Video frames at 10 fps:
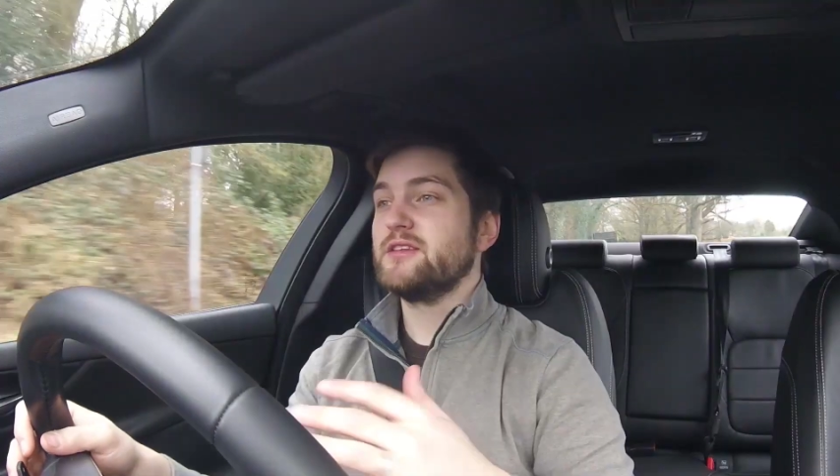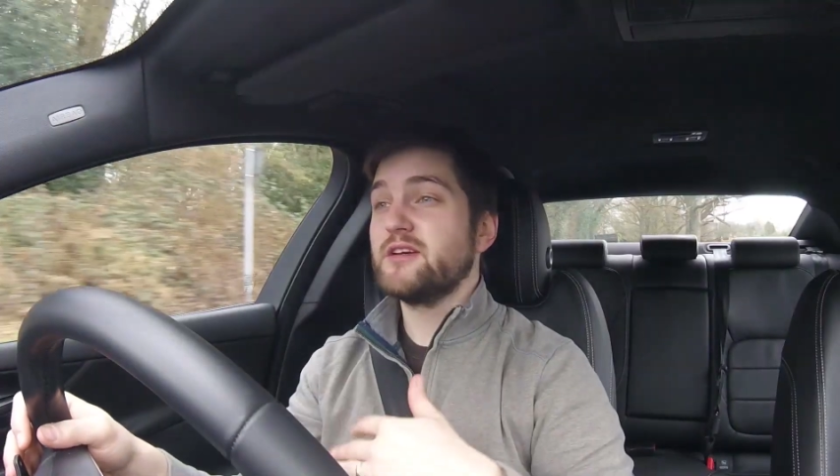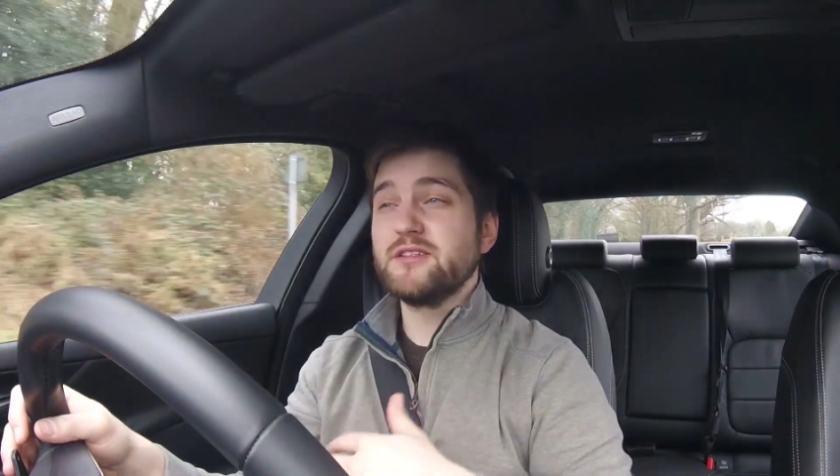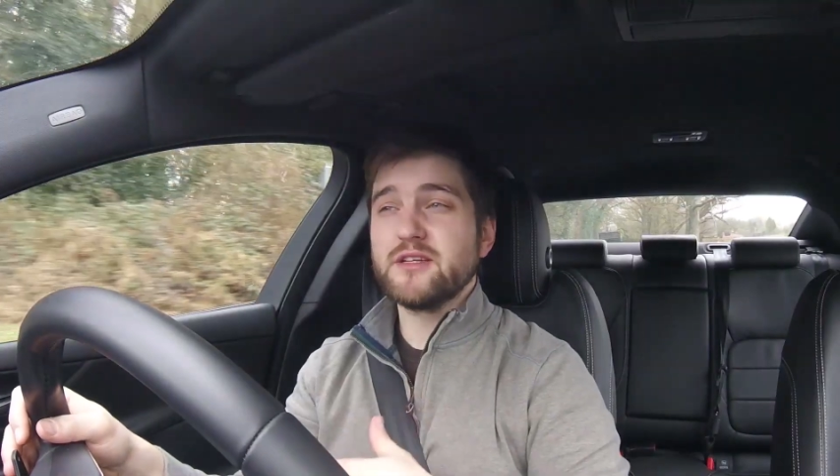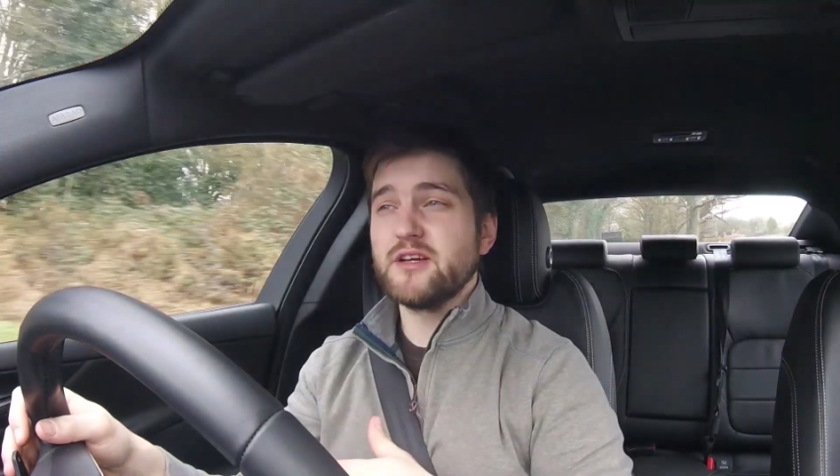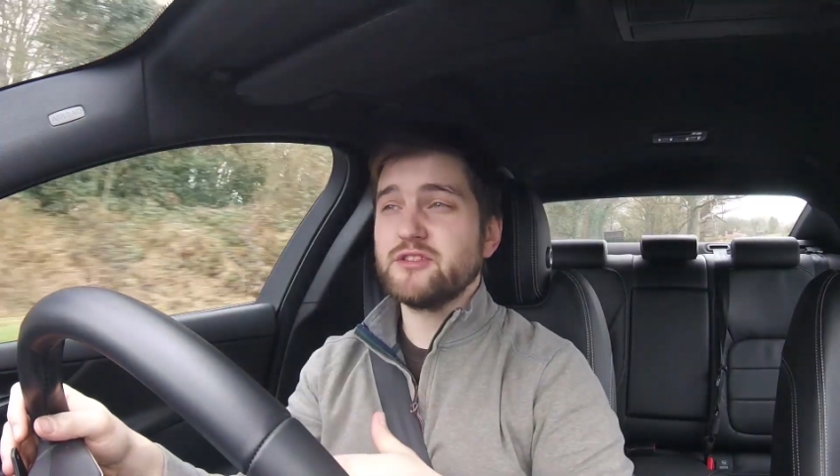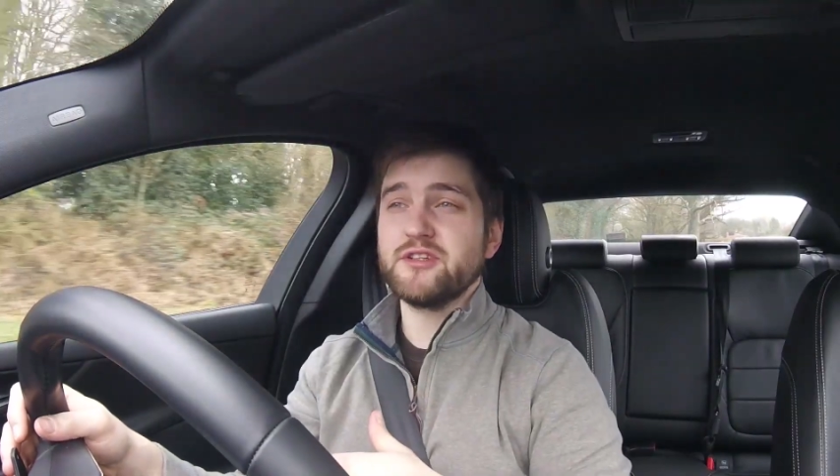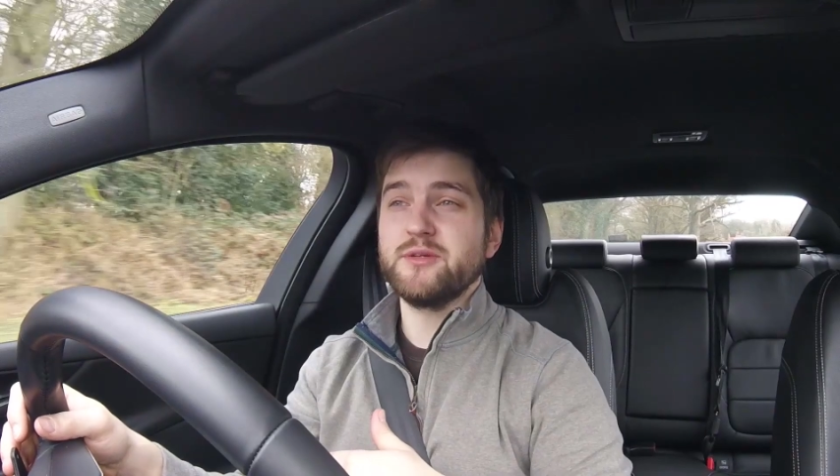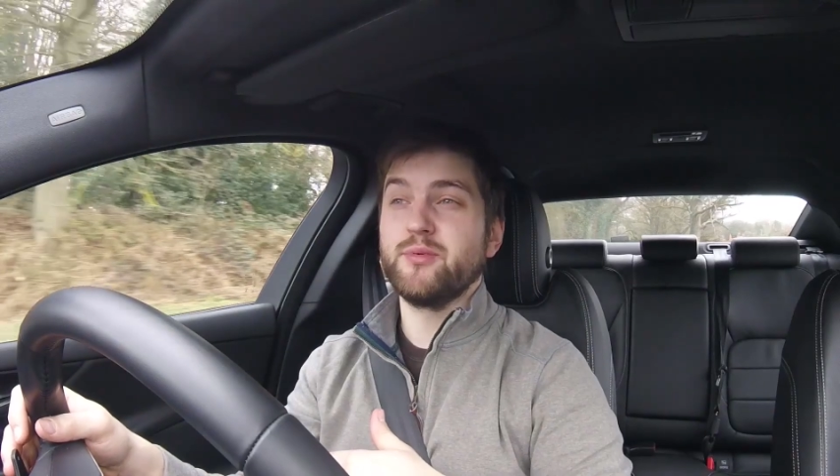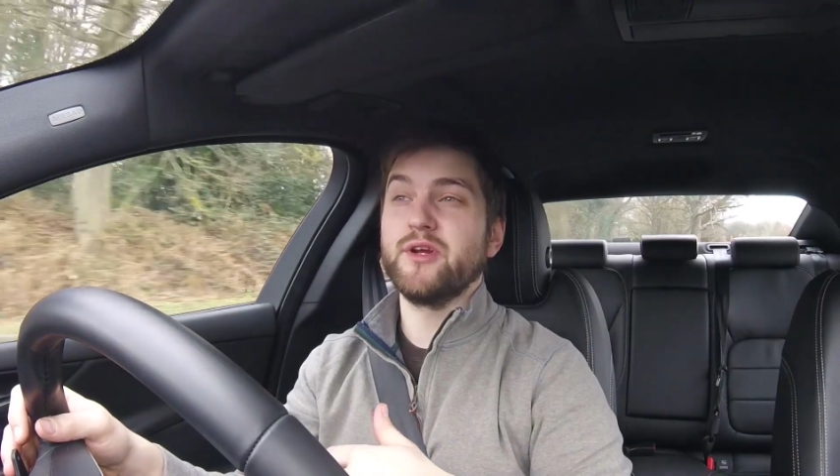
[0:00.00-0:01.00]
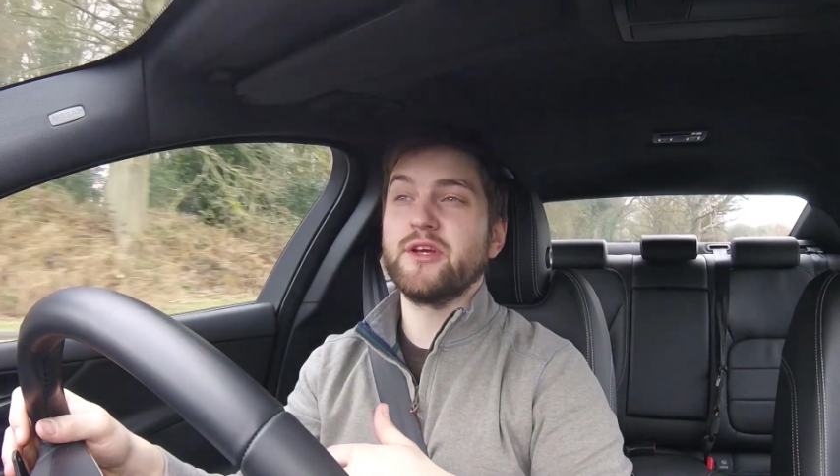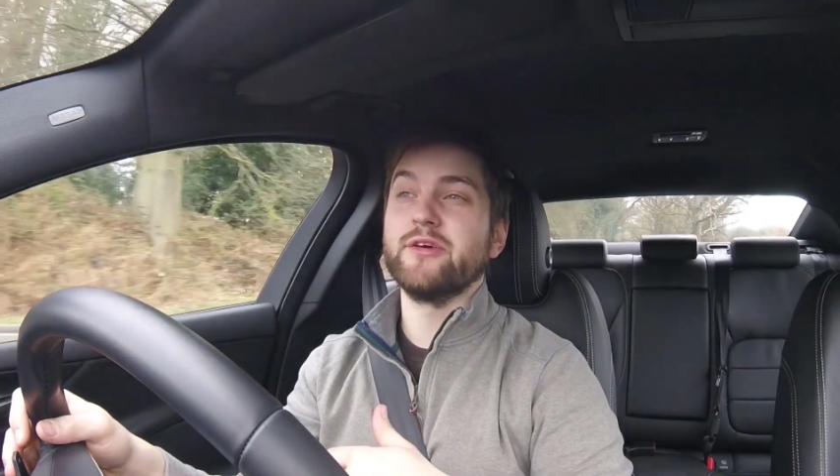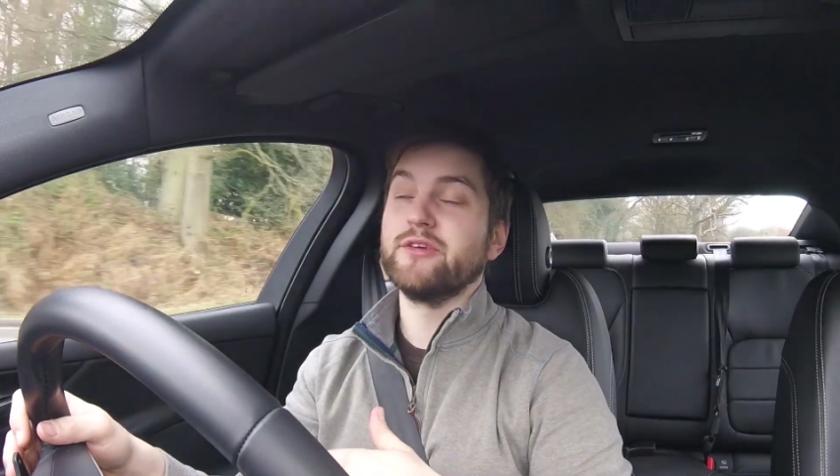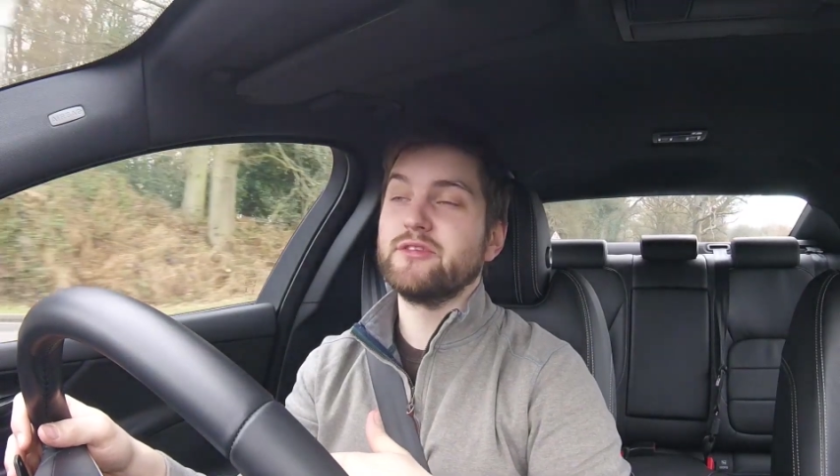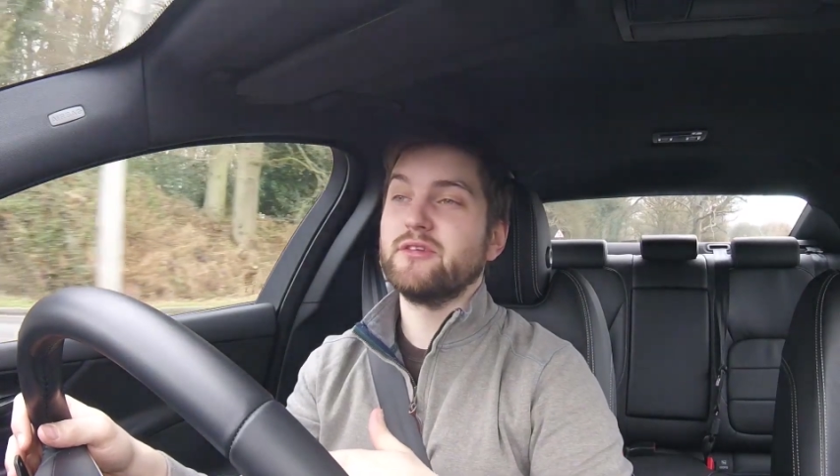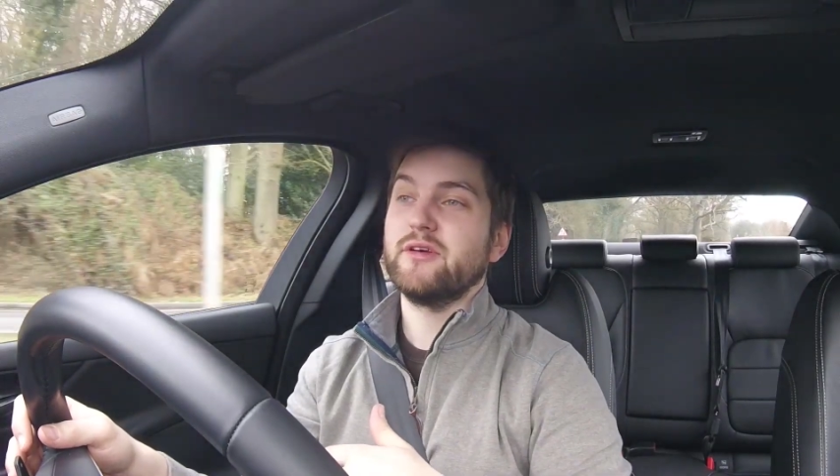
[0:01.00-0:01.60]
The side skirts are actually pretty good.